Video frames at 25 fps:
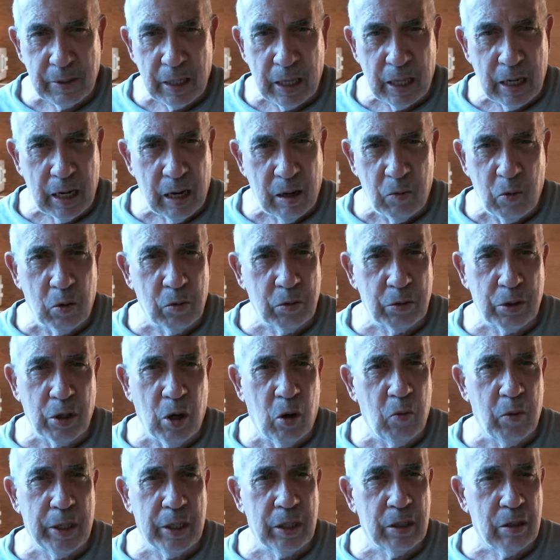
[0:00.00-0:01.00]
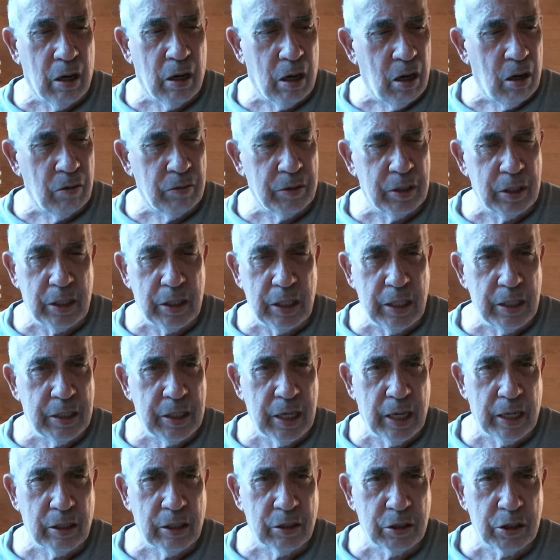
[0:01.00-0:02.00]
and I won't go into all the
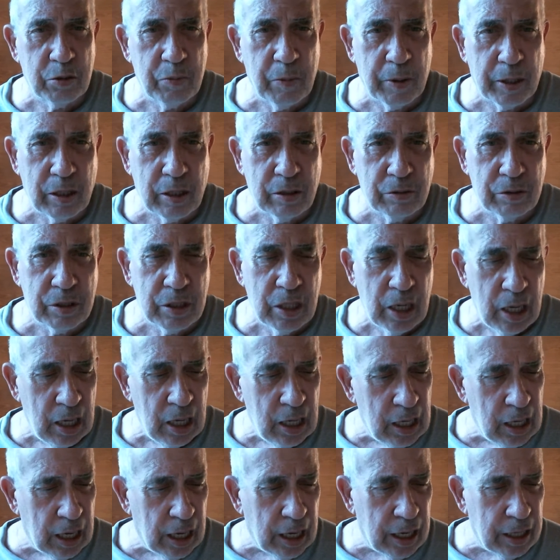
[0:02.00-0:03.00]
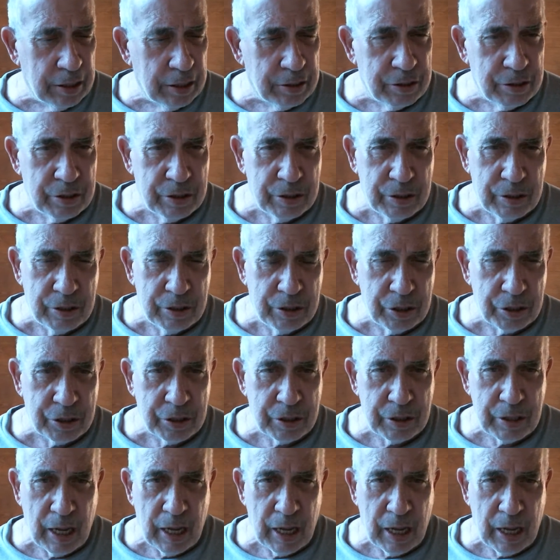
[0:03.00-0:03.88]
details because it's just,